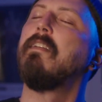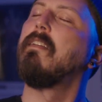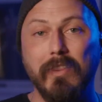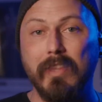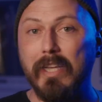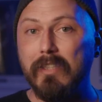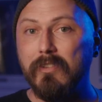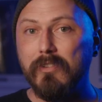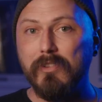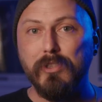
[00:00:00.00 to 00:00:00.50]

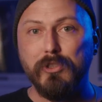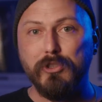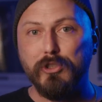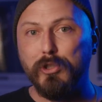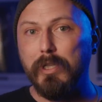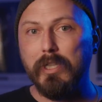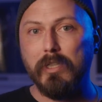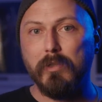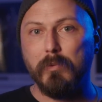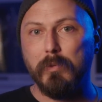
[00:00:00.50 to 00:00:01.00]
And that's the
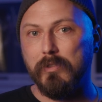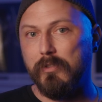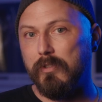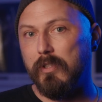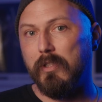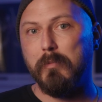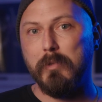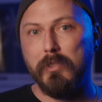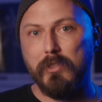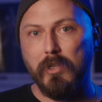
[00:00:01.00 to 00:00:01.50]
trick with
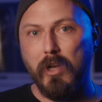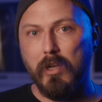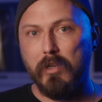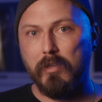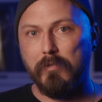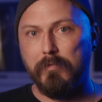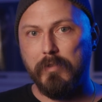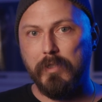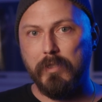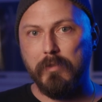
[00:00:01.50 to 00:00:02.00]

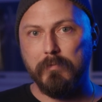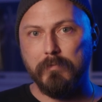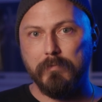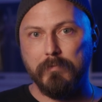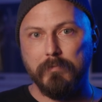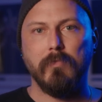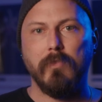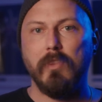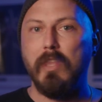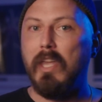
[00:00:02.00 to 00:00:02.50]
cinematography.
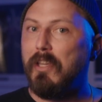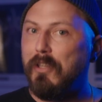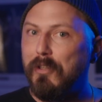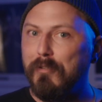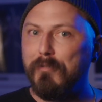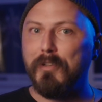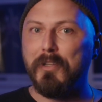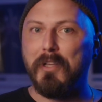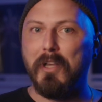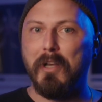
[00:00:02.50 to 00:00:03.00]
Thank you
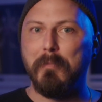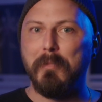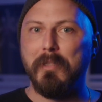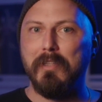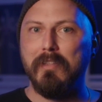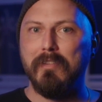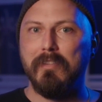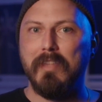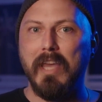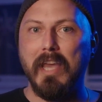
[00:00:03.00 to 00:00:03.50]
for
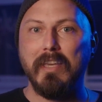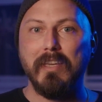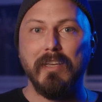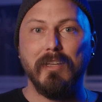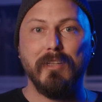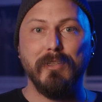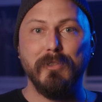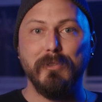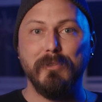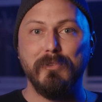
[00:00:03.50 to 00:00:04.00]
coming. That
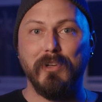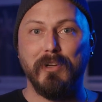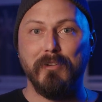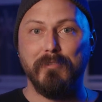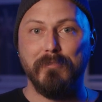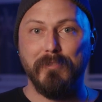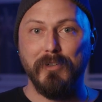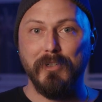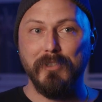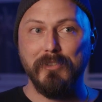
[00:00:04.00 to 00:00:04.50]
concludes our
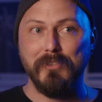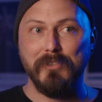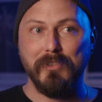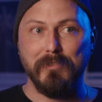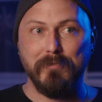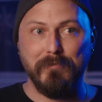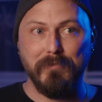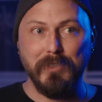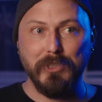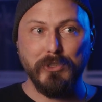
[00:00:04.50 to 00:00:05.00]
first
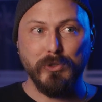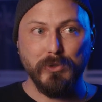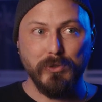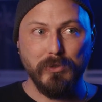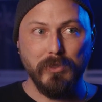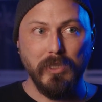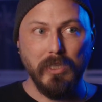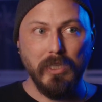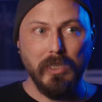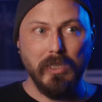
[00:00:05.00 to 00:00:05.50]

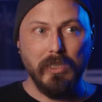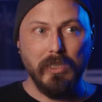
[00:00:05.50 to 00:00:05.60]
official